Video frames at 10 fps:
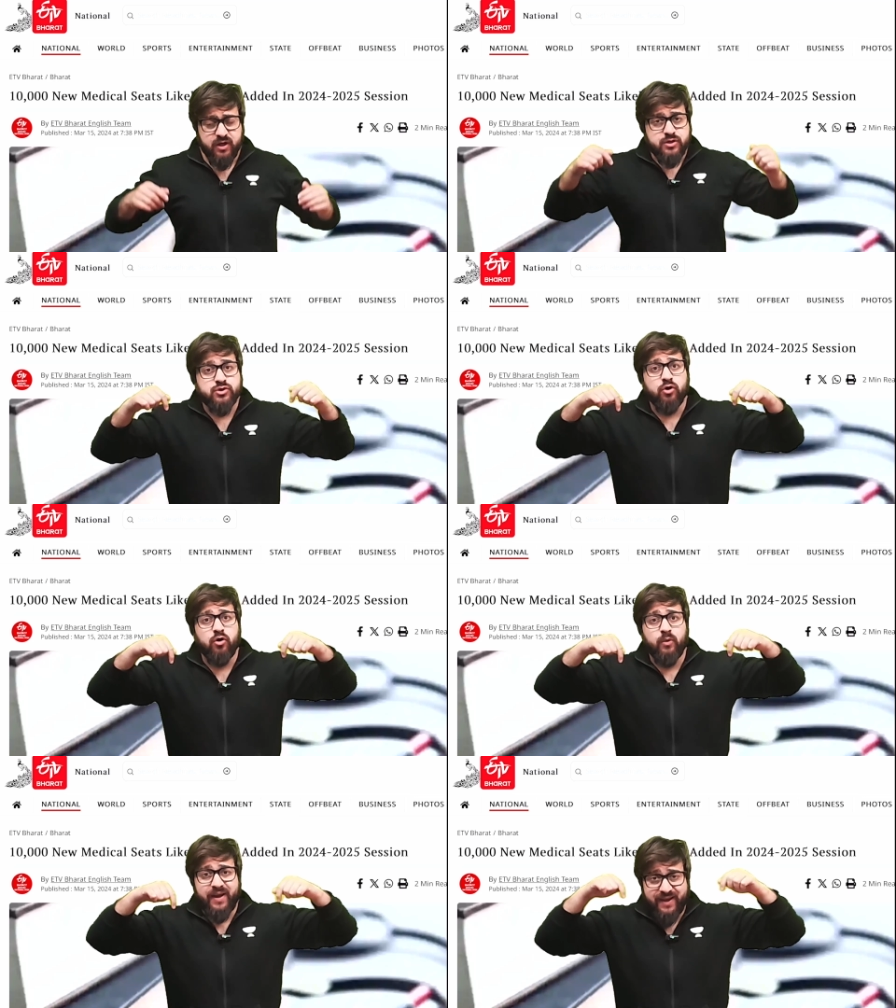
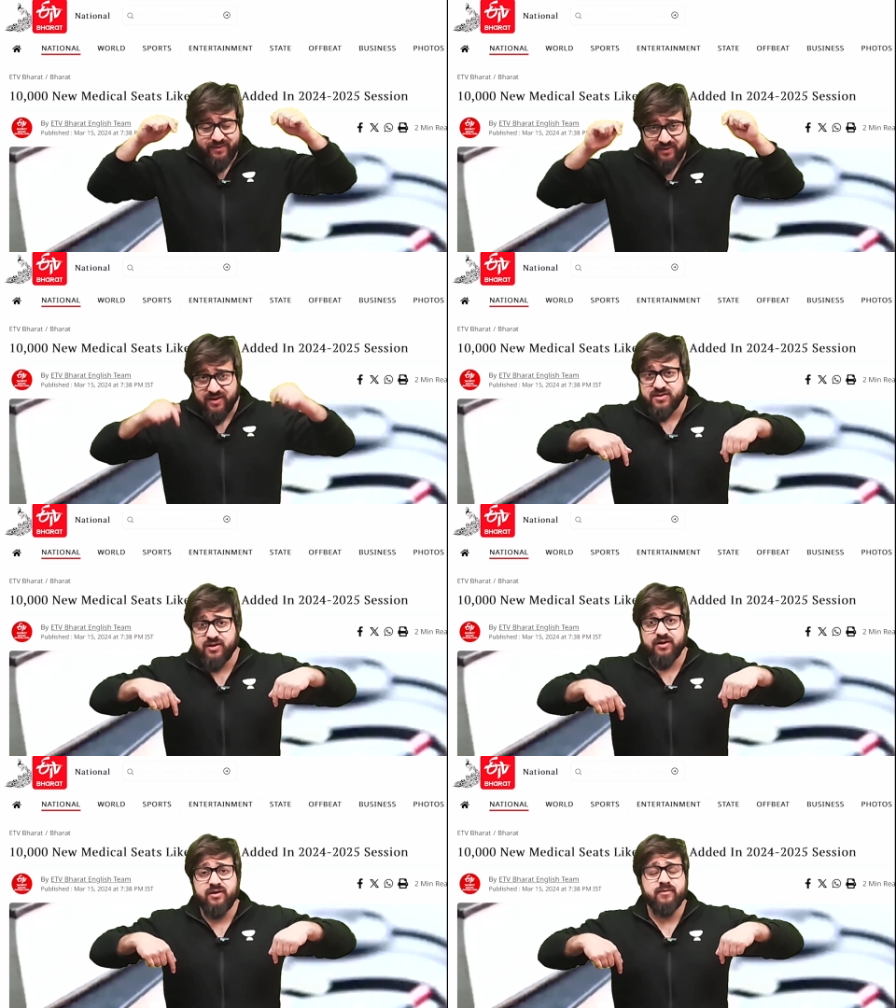So in this
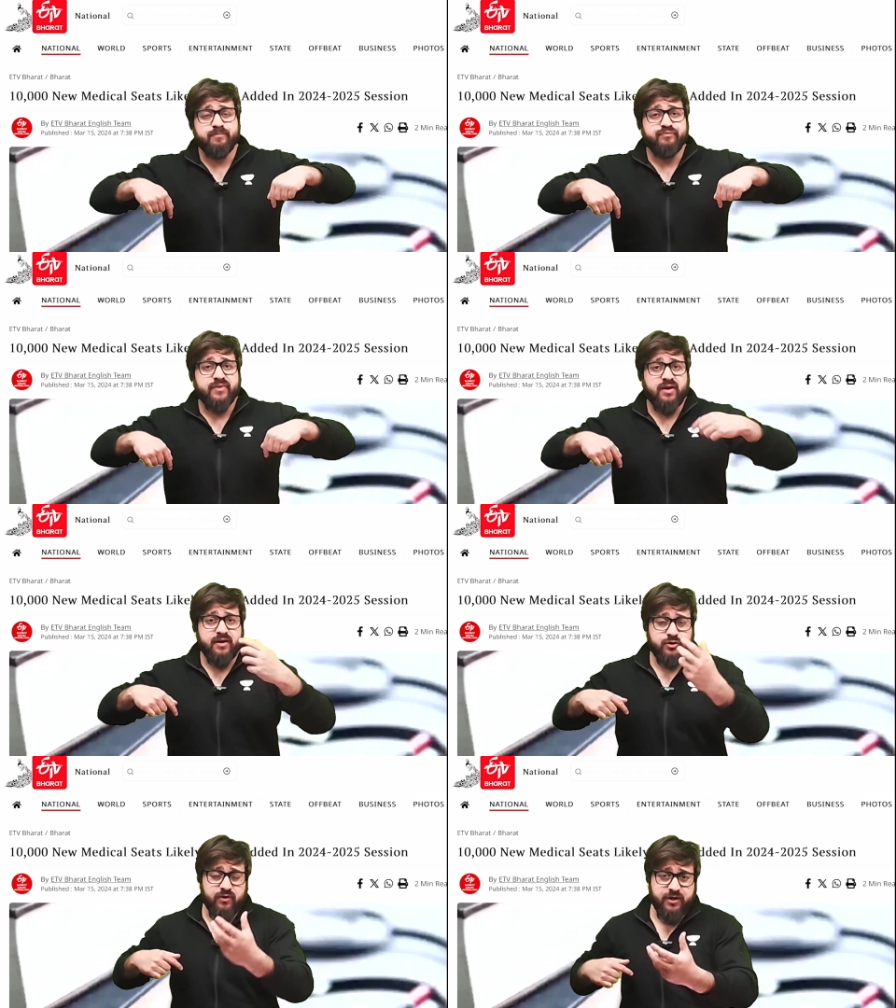year, in
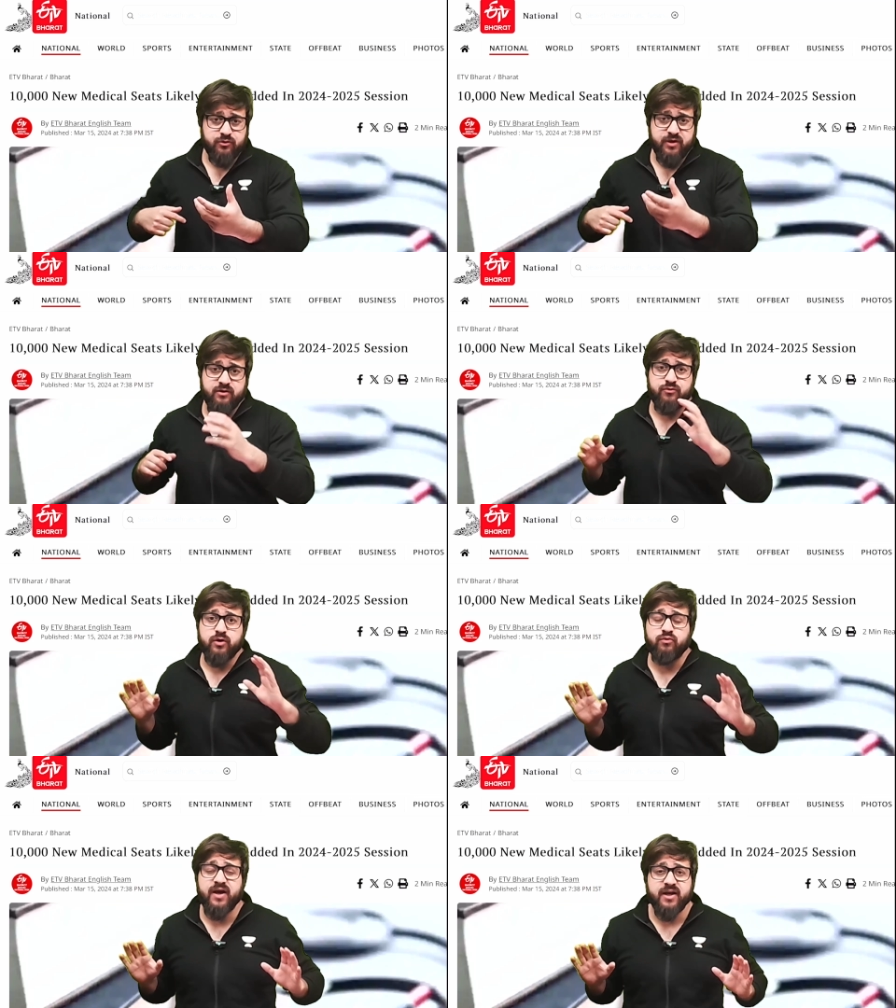2024,
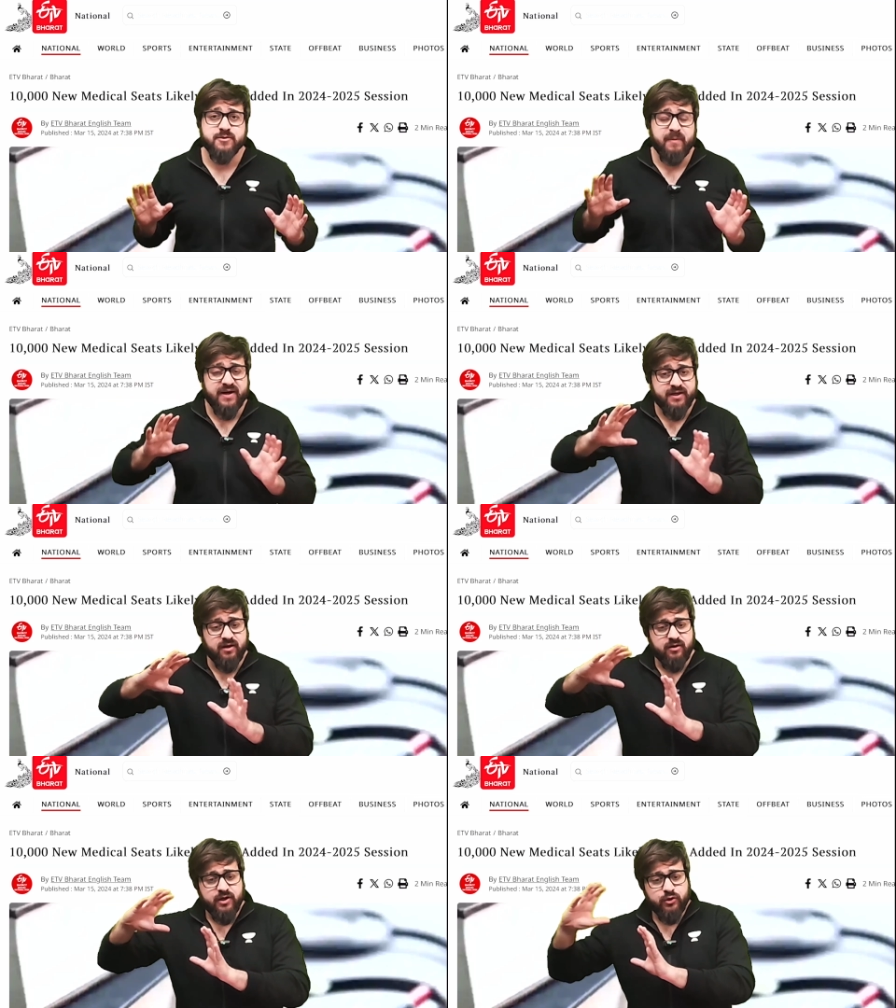we are
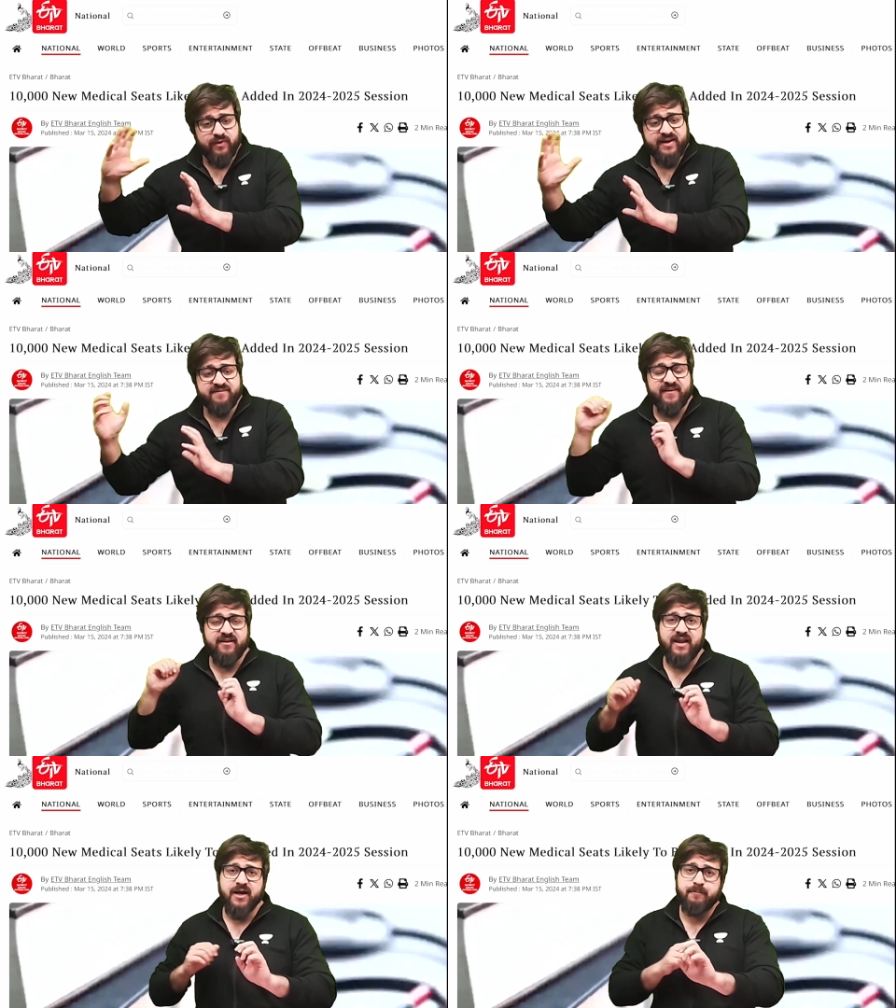expecting 25
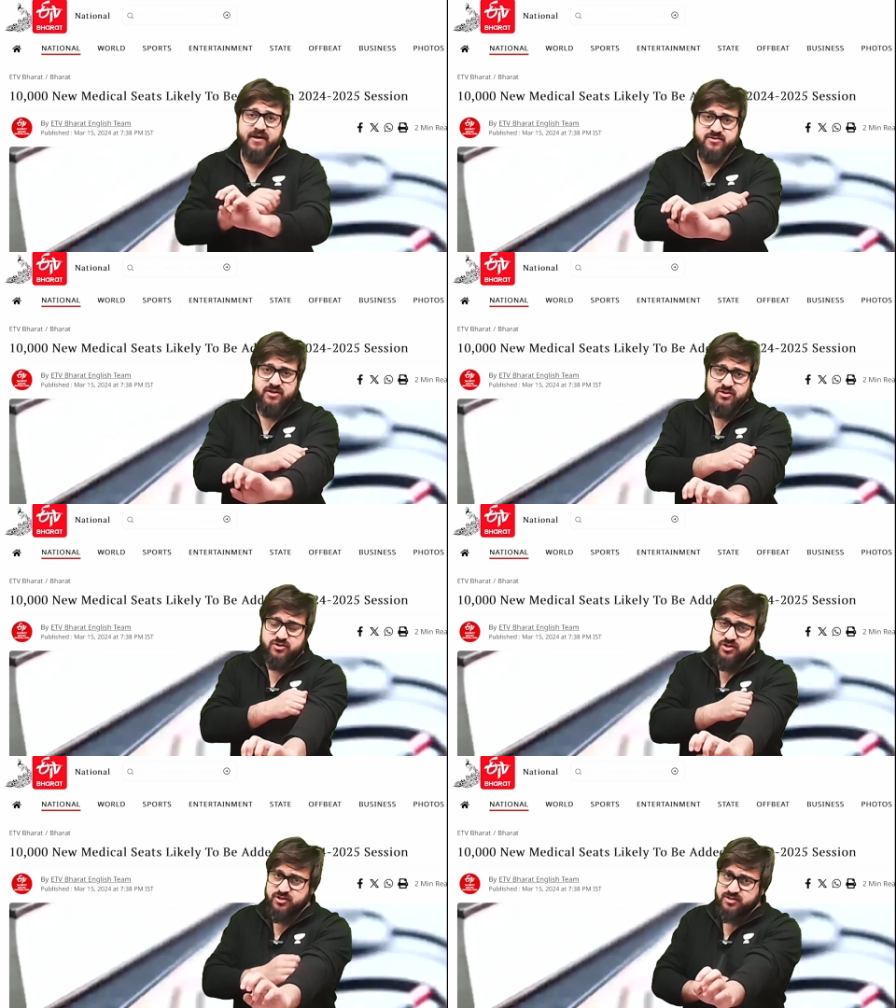lakh plus
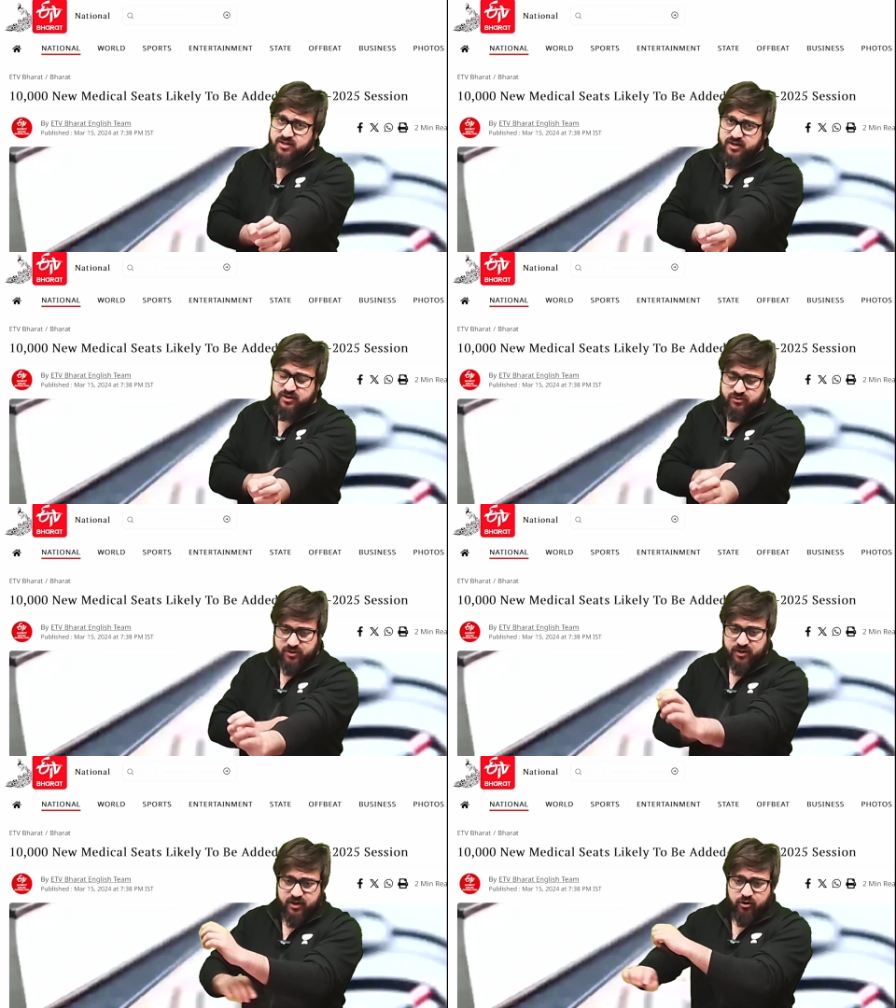registrations in NEET.
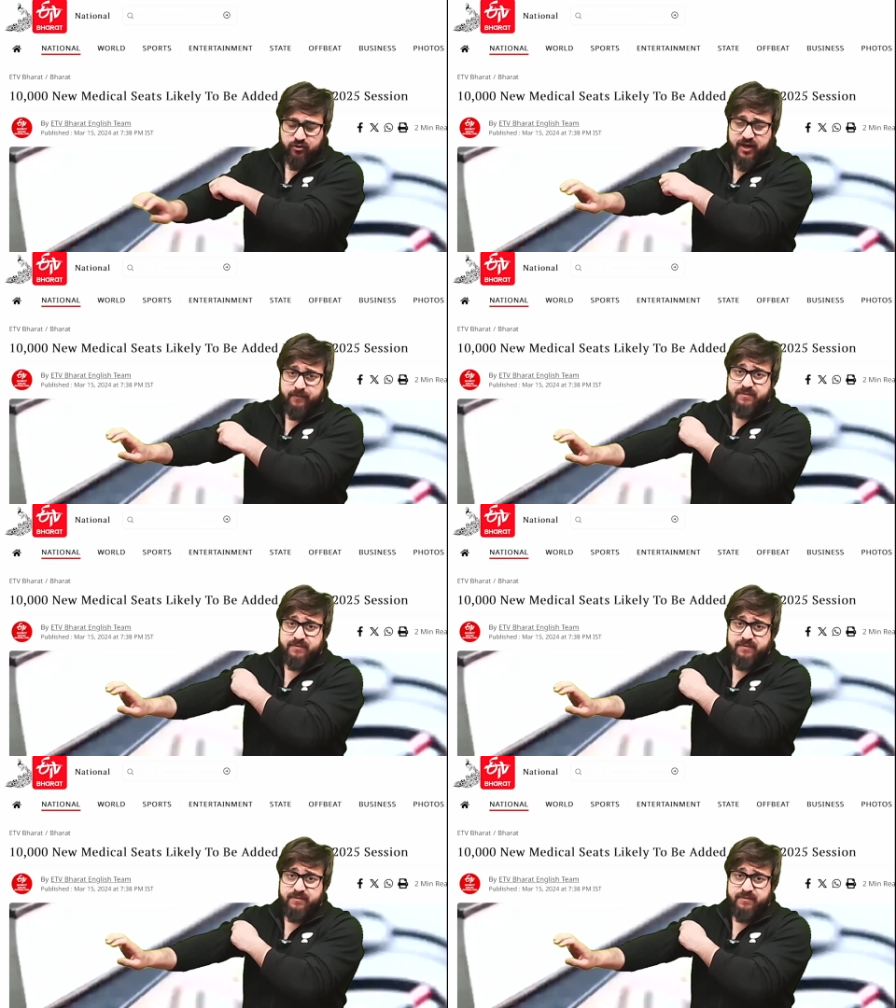Okay.